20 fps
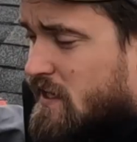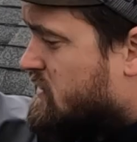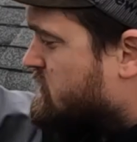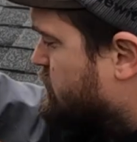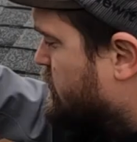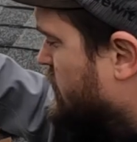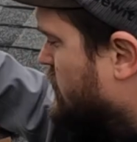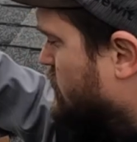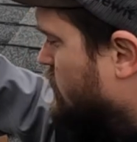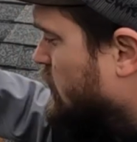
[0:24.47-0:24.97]
Because
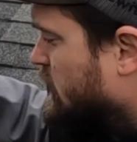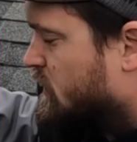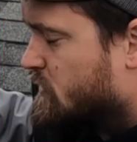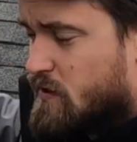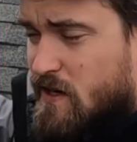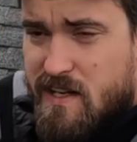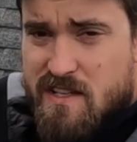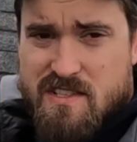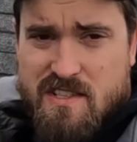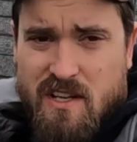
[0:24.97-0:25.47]
we don't want
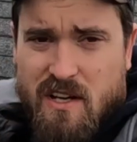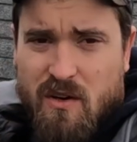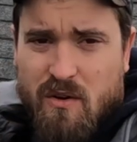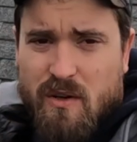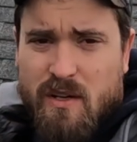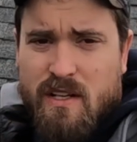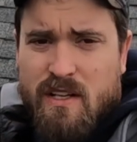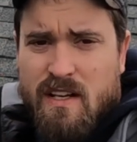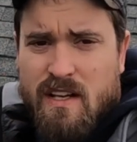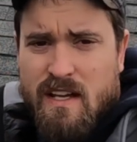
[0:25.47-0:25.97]

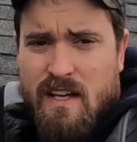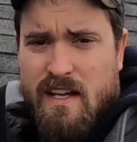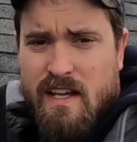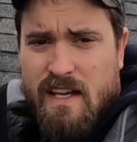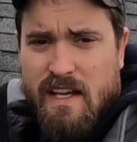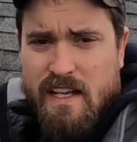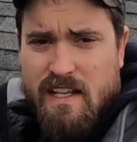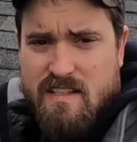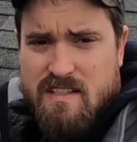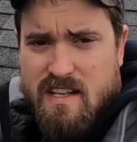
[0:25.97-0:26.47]
creosote
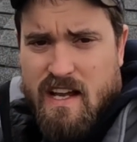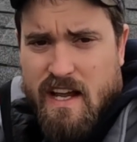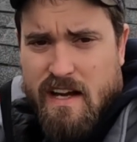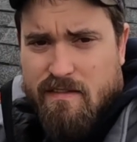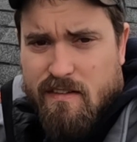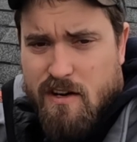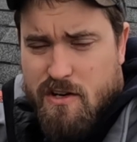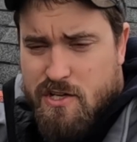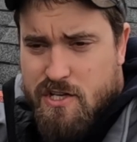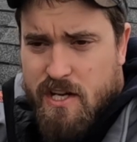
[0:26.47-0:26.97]
inside
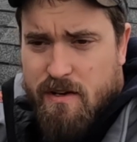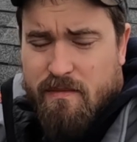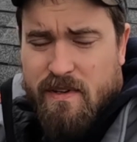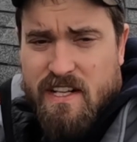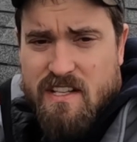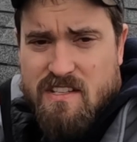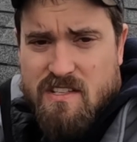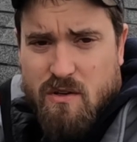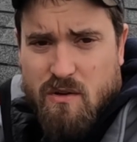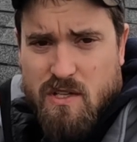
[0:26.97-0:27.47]
of our
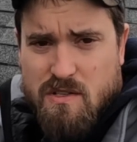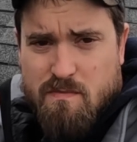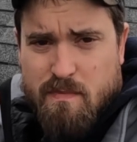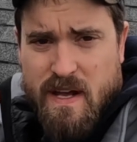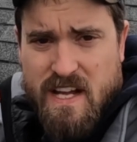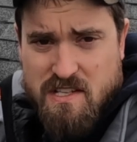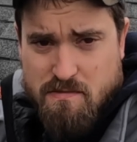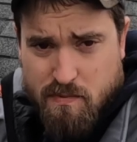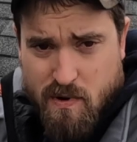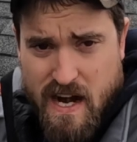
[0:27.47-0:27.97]
chimney, so it's
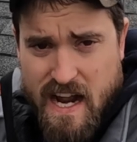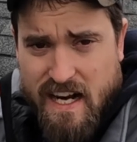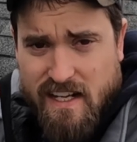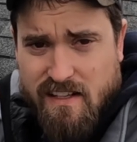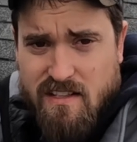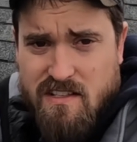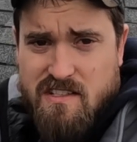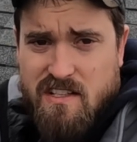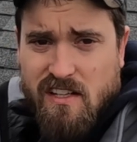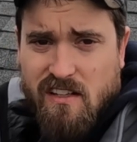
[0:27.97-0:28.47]
best
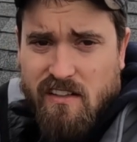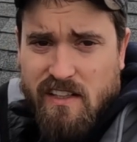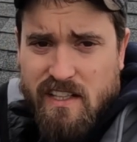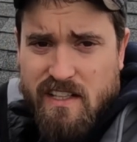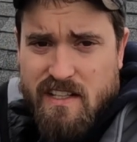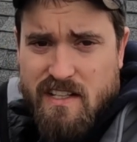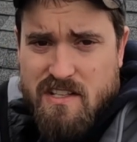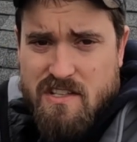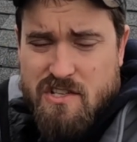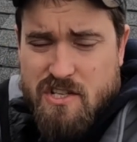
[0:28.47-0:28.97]
practice to
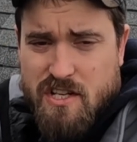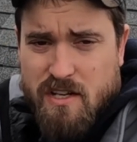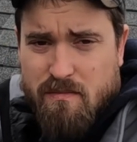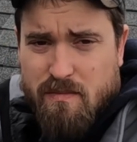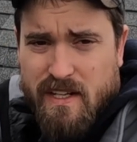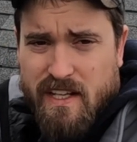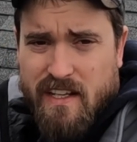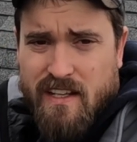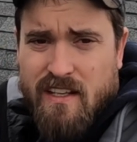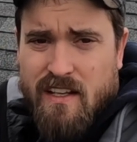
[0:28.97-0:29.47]
clean this
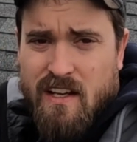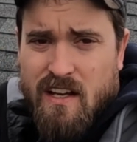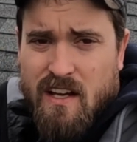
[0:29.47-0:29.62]
chimney